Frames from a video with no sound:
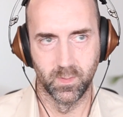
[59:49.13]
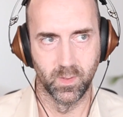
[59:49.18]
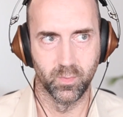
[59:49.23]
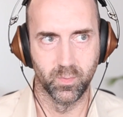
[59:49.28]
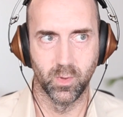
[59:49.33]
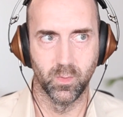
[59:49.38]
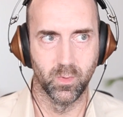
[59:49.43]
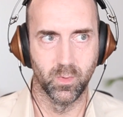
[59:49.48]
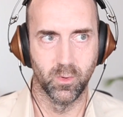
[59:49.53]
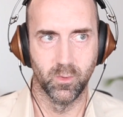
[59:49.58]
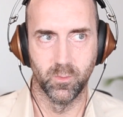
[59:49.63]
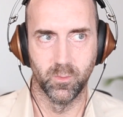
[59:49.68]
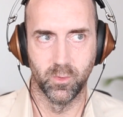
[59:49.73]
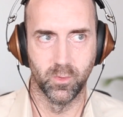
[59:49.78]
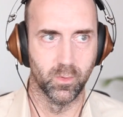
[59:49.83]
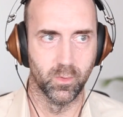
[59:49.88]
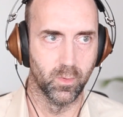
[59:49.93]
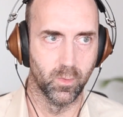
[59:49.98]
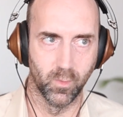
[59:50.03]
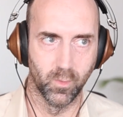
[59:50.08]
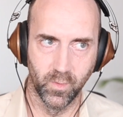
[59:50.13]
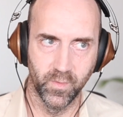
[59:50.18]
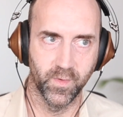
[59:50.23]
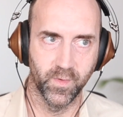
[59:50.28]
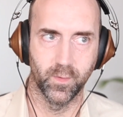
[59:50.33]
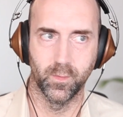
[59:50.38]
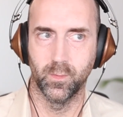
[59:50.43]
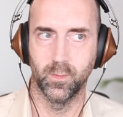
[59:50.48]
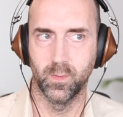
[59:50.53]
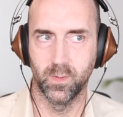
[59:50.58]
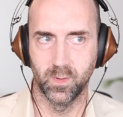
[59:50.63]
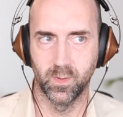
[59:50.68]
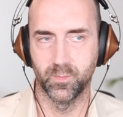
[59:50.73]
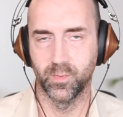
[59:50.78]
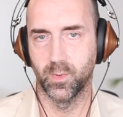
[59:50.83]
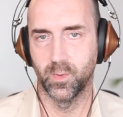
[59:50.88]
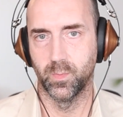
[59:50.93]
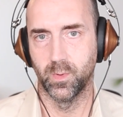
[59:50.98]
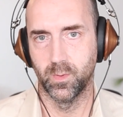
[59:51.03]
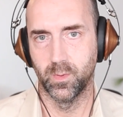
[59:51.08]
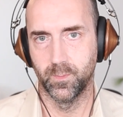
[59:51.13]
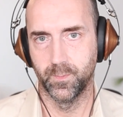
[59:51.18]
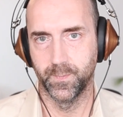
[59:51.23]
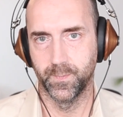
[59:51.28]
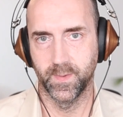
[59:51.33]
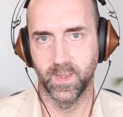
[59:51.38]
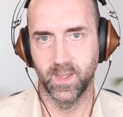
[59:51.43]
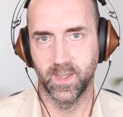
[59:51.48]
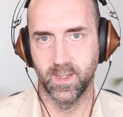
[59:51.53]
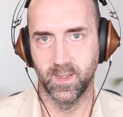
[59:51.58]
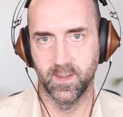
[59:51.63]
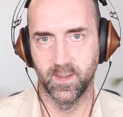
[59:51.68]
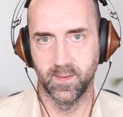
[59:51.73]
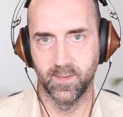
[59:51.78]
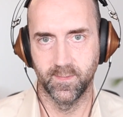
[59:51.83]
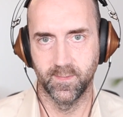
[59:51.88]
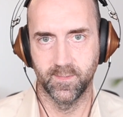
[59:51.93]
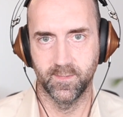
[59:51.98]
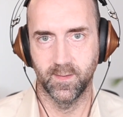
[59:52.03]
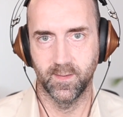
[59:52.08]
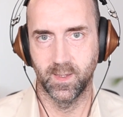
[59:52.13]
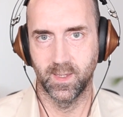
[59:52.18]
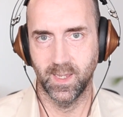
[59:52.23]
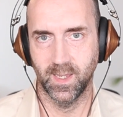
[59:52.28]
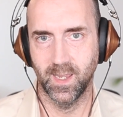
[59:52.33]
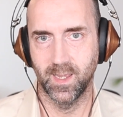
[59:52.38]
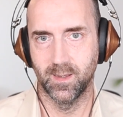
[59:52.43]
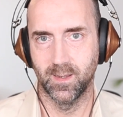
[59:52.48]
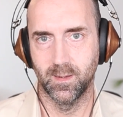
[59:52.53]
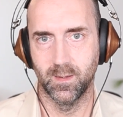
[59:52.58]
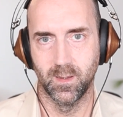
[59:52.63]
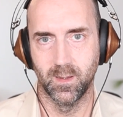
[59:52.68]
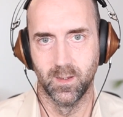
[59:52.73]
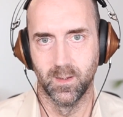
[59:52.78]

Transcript: the problem or also the problem. And again,